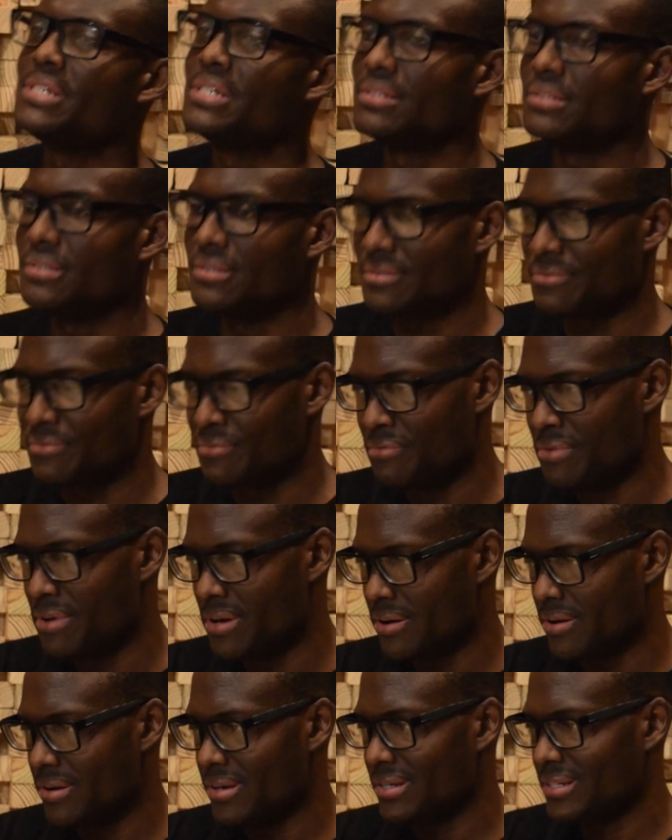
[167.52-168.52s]
in
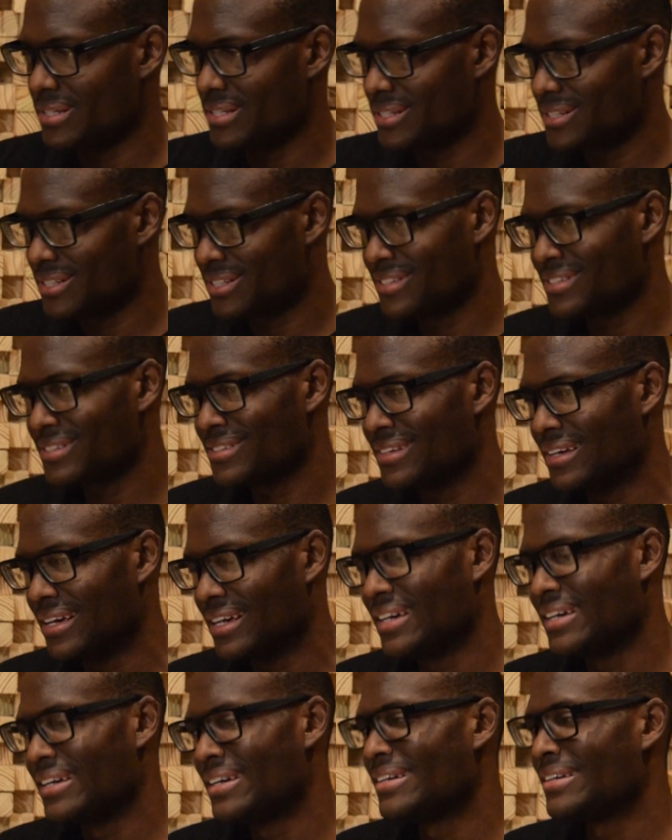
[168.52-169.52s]
various
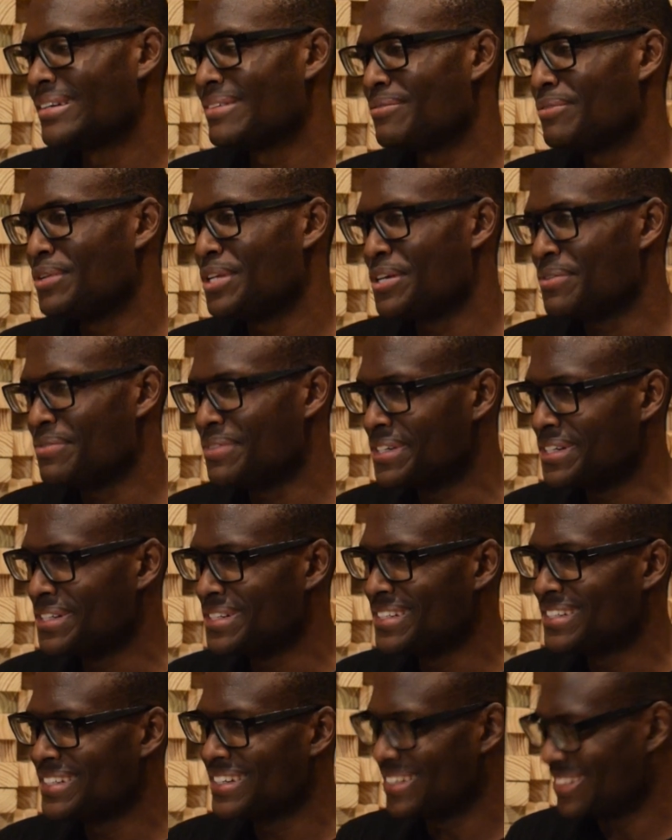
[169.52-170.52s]

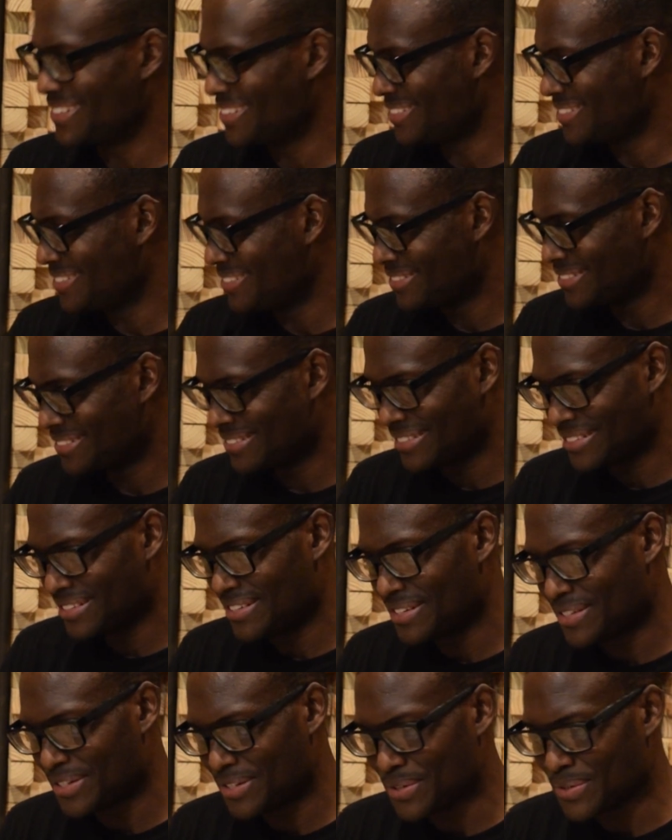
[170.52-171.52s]
flavors, and
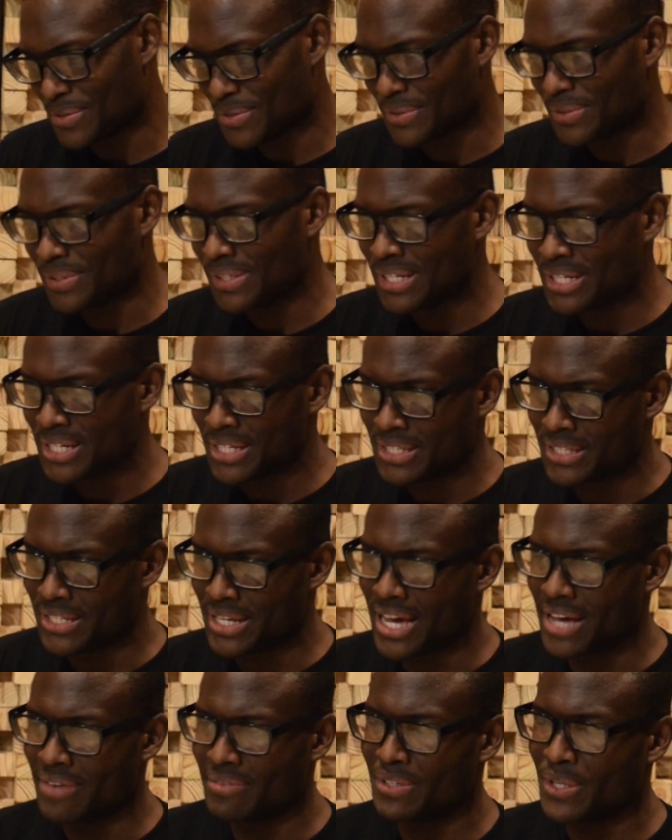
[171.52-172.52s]
they
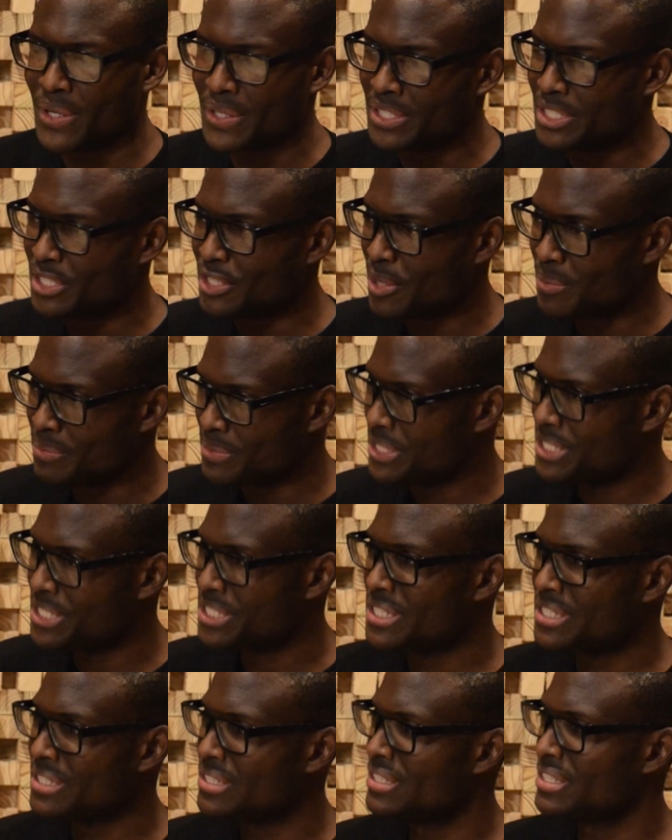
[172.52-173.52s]
have a lot of
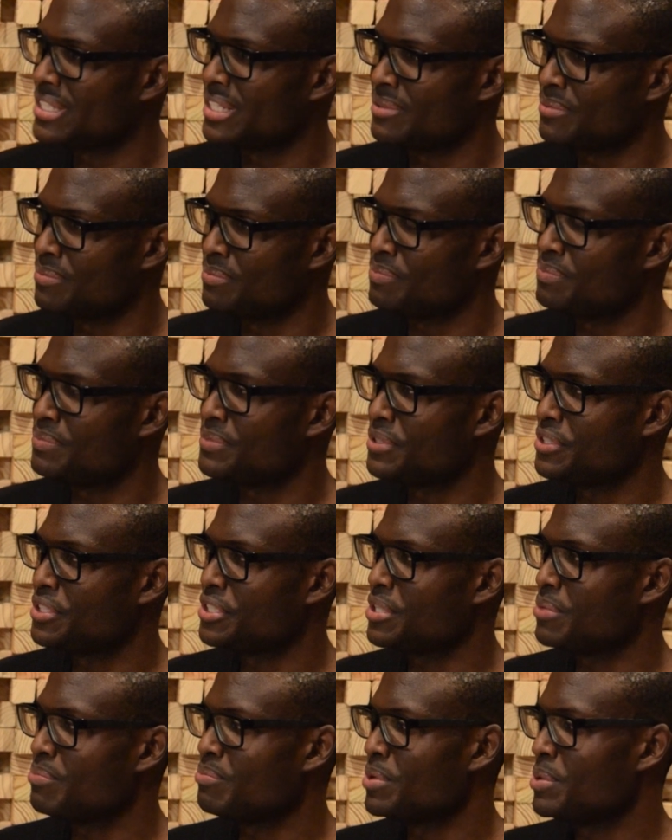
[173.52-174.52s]
denominations, and
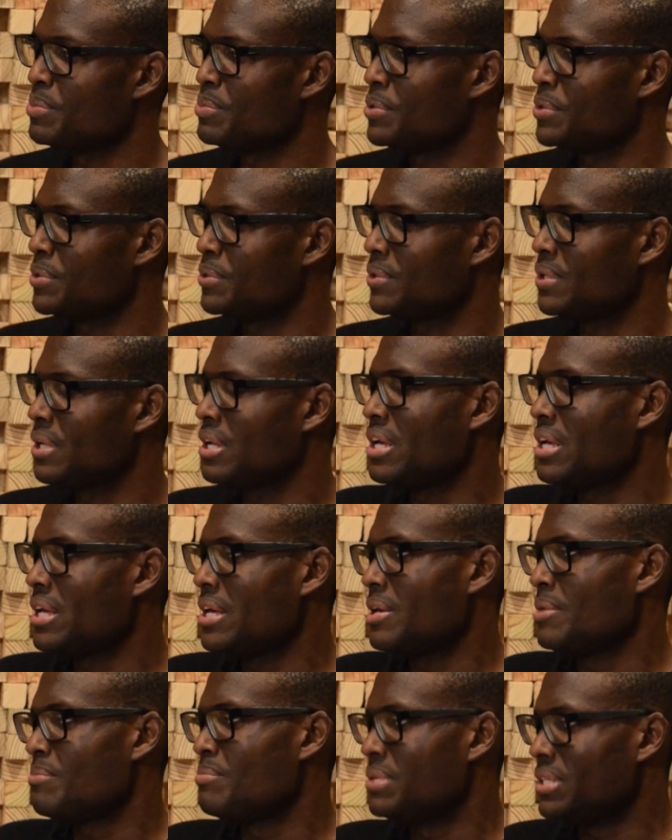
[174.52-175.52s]
some people
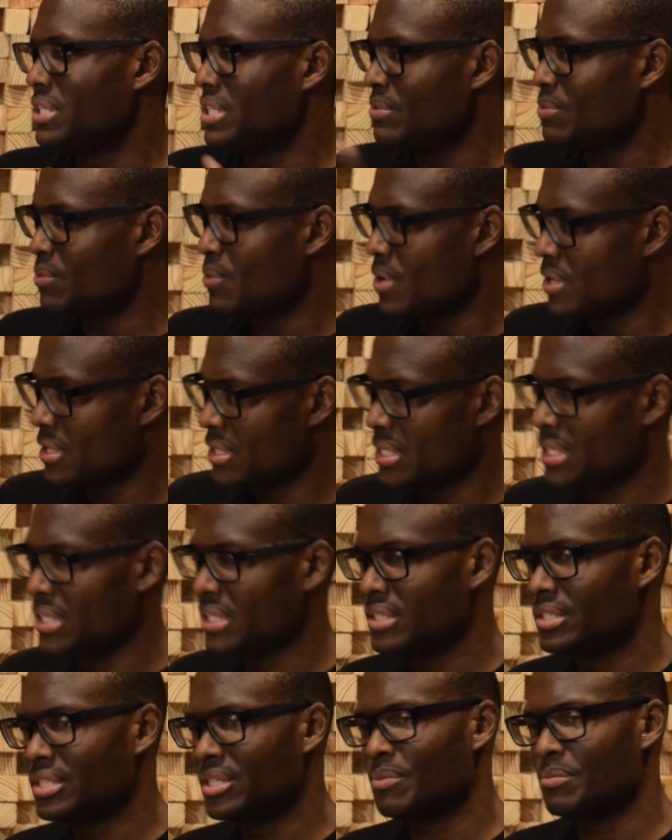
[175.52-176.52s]
believe one thing
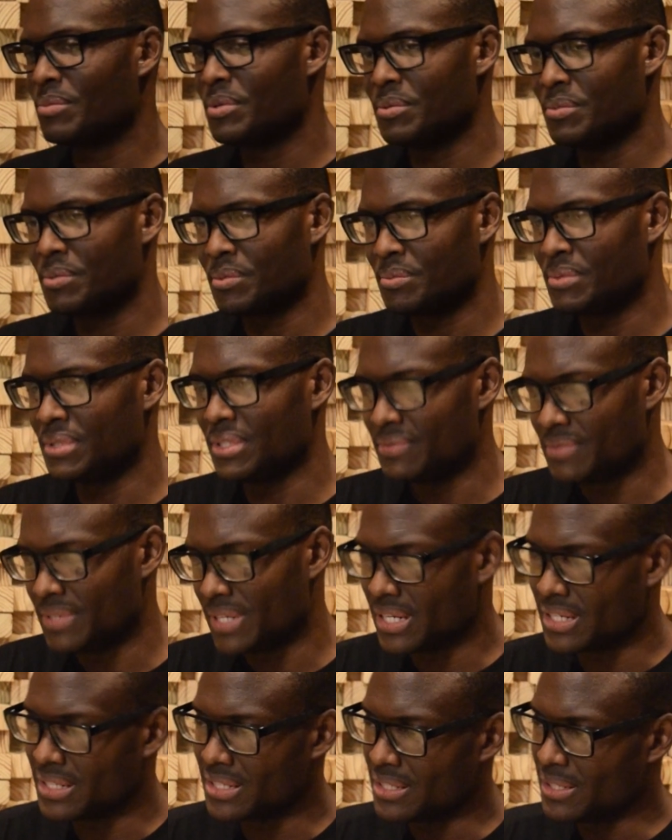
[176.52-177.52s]
and some people believe
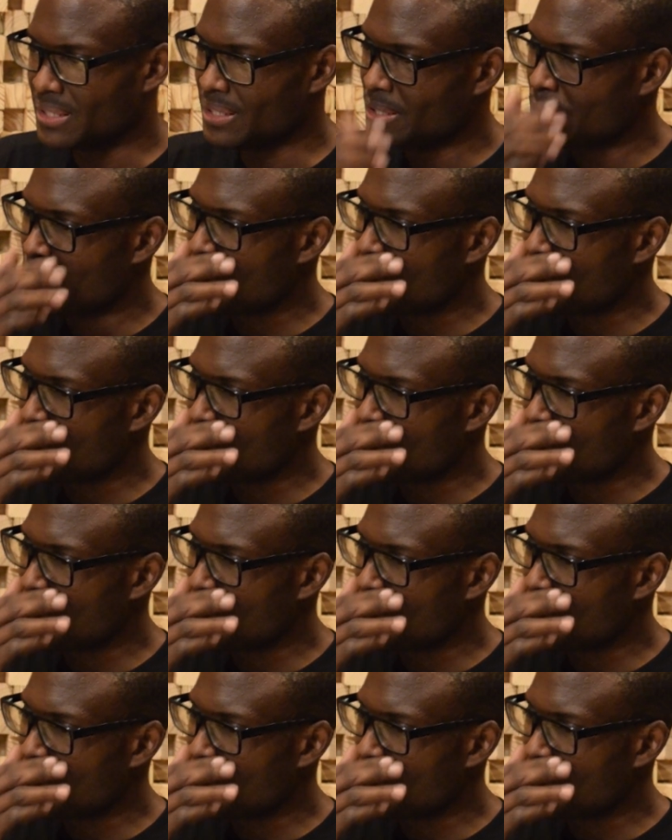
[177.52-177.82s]
the other thing.